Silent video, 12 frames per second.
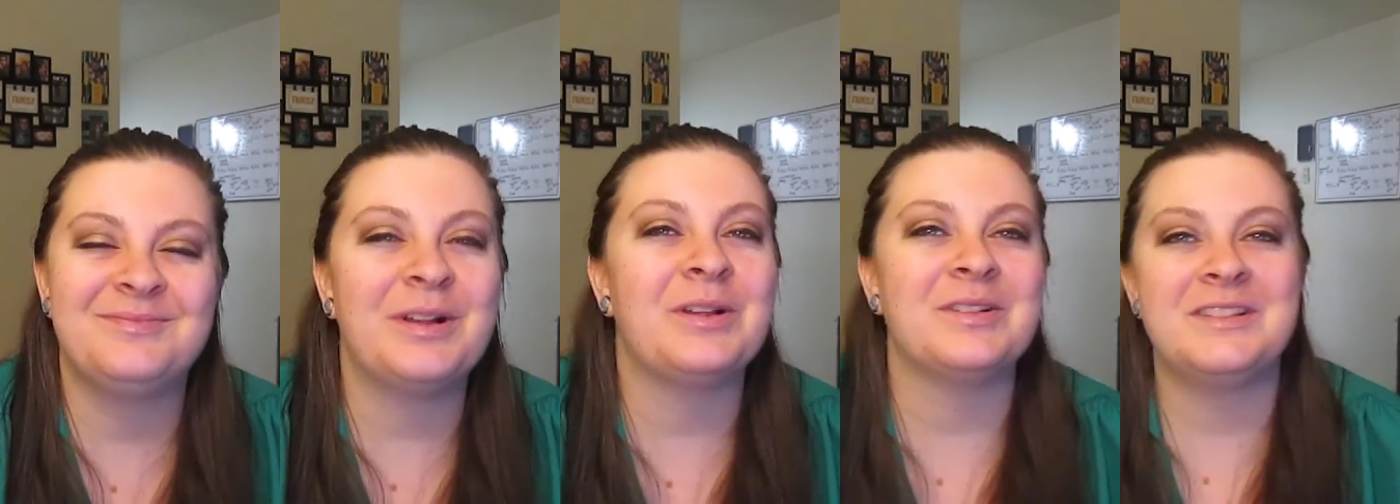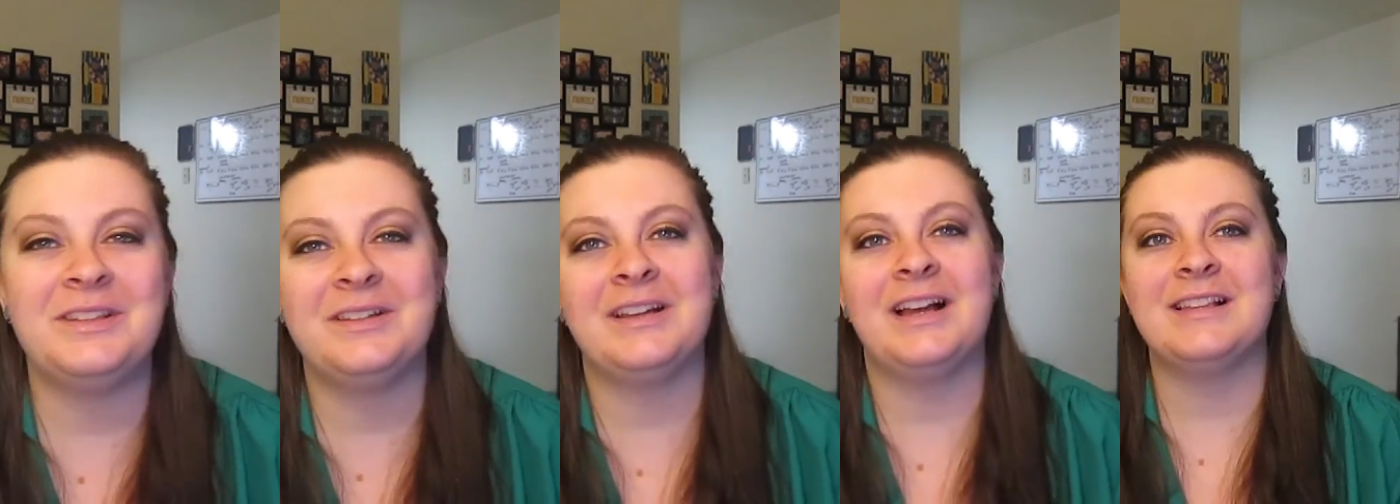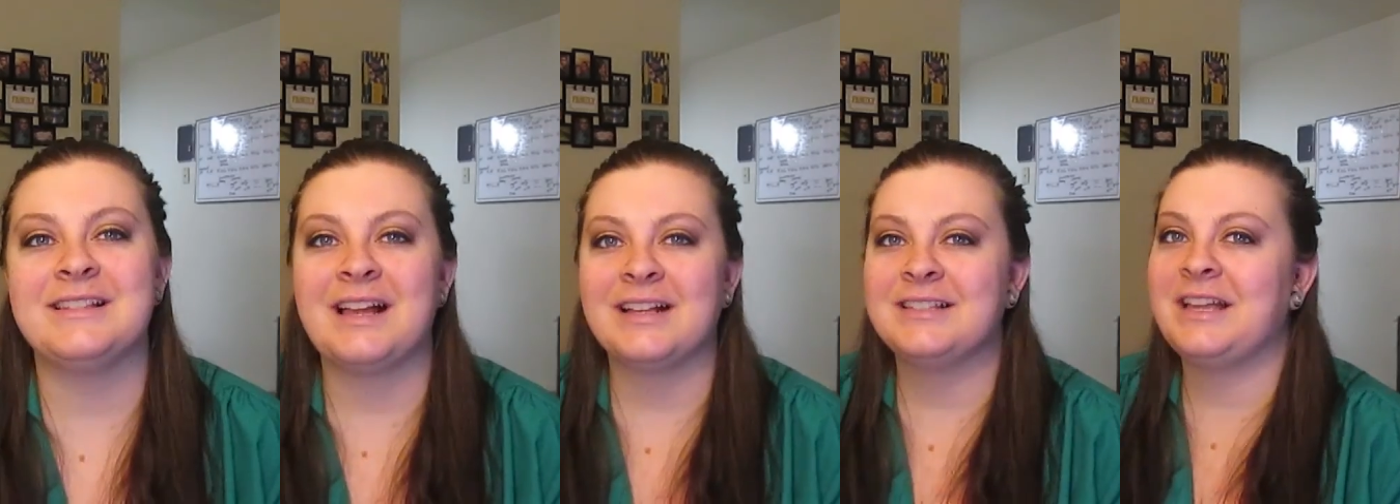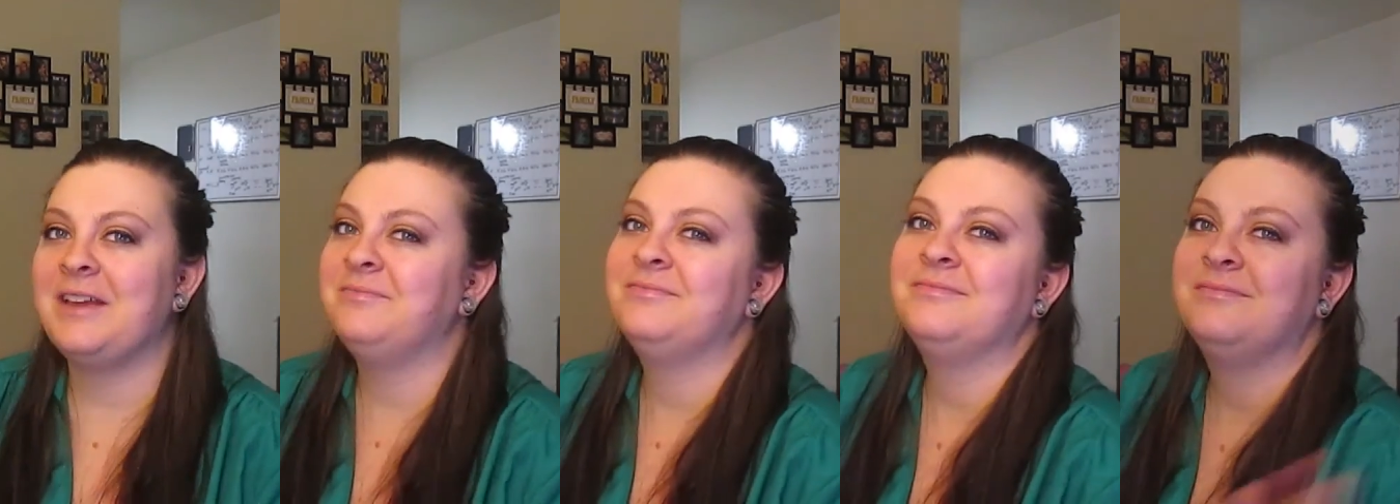but I'll see you guys next
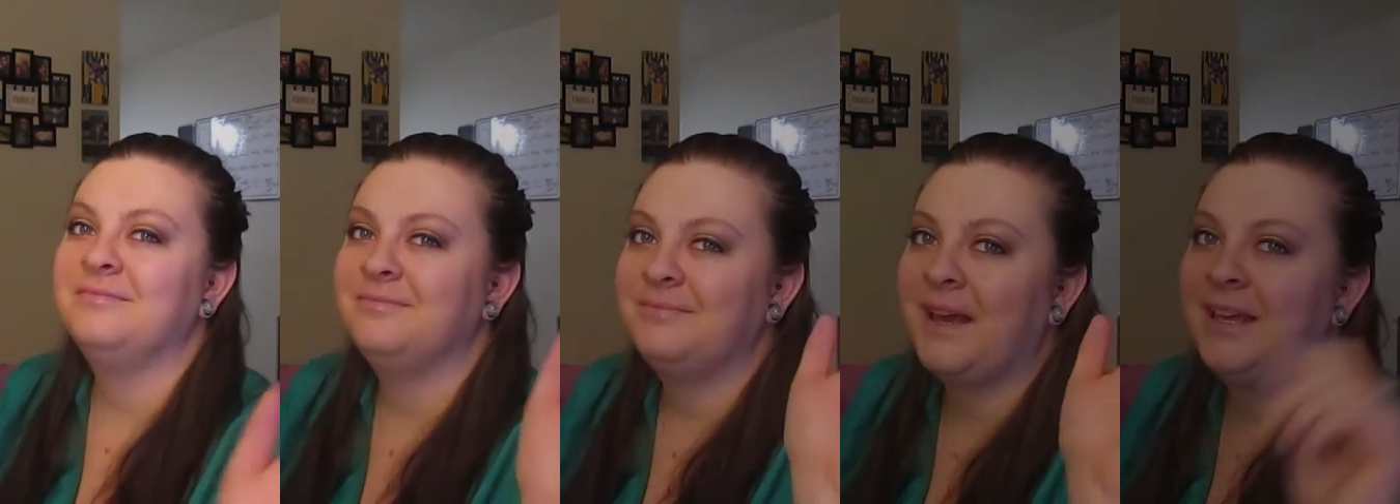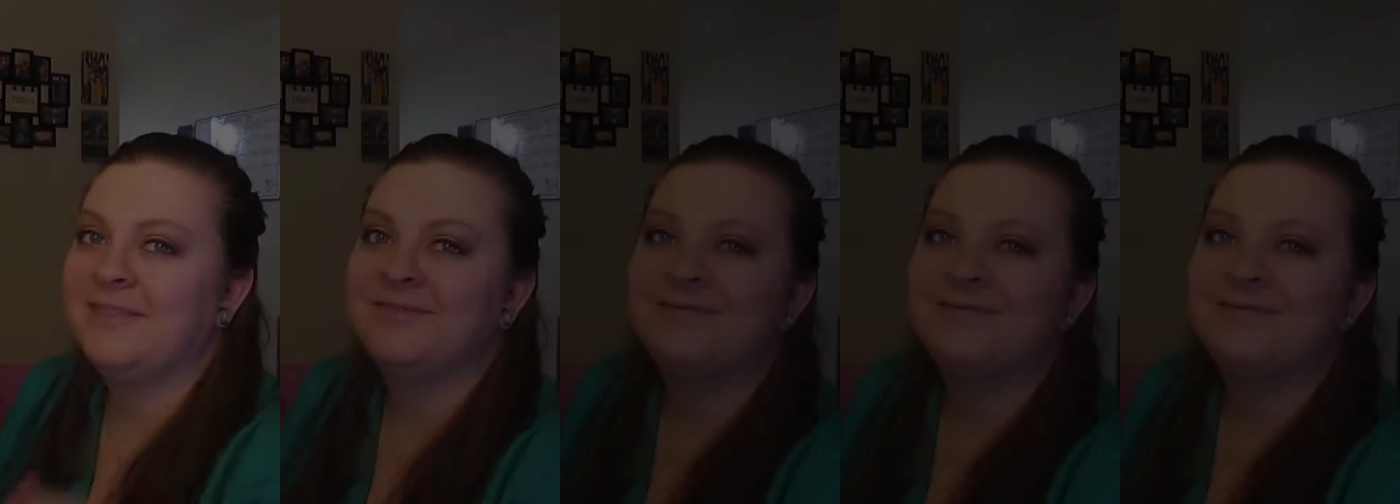time. Bye.